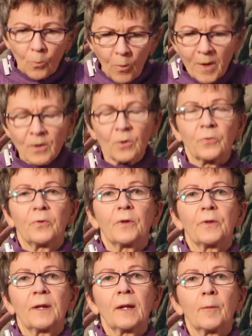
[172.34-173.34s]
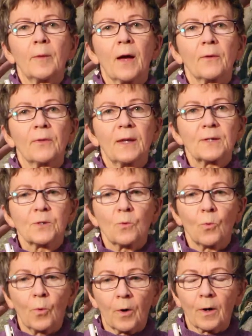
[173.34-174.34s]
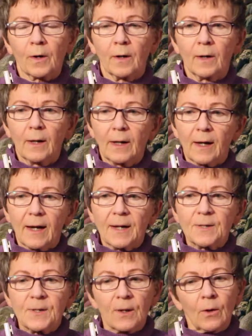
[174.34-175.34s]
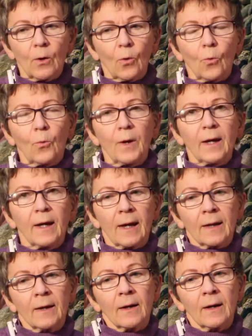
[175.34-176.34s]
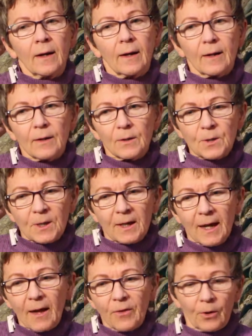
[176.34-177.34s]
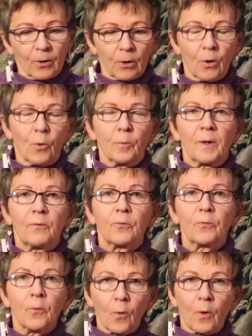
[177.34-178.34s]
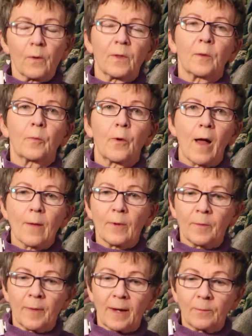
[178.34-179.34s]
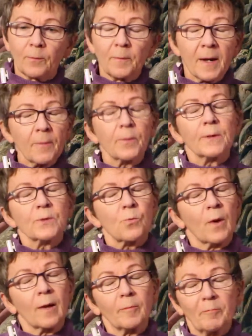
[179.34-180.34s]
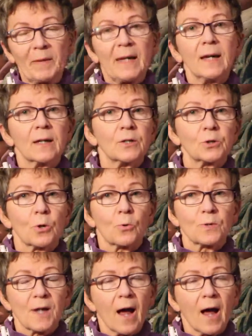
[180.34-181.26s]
wonderful thing about this work is that we can together go before the problem, and people's well-being shows